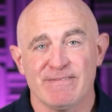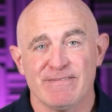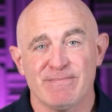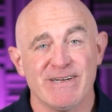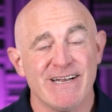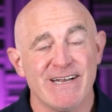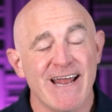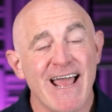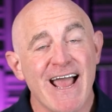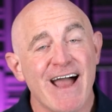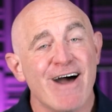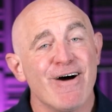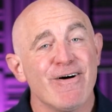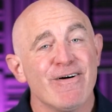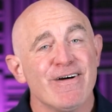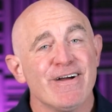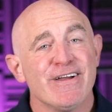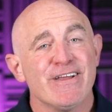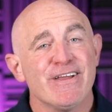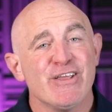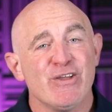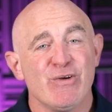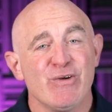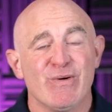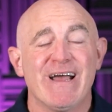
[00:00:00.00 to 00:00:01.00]
but now
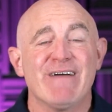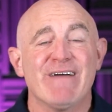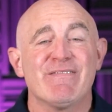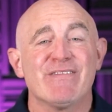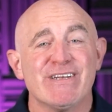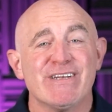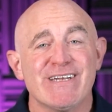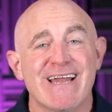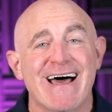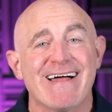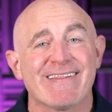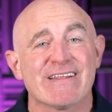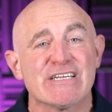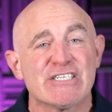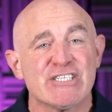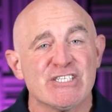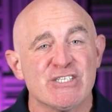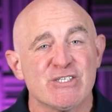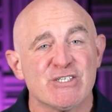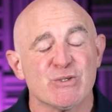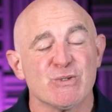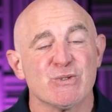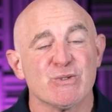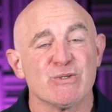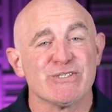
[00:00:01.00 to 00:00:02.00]
you have the knowledge
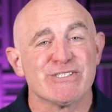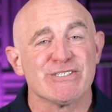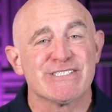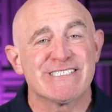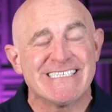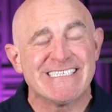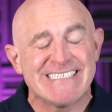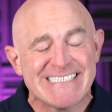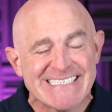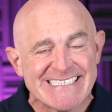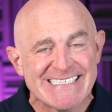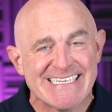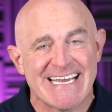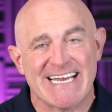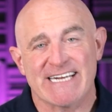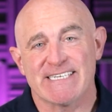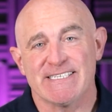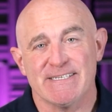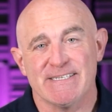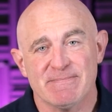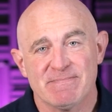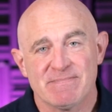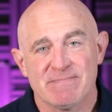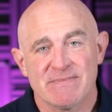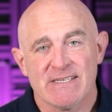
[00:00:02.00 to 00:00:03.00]
and tools to
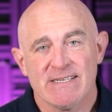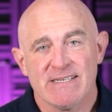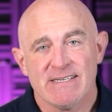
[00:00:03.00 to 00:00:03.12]
detect it.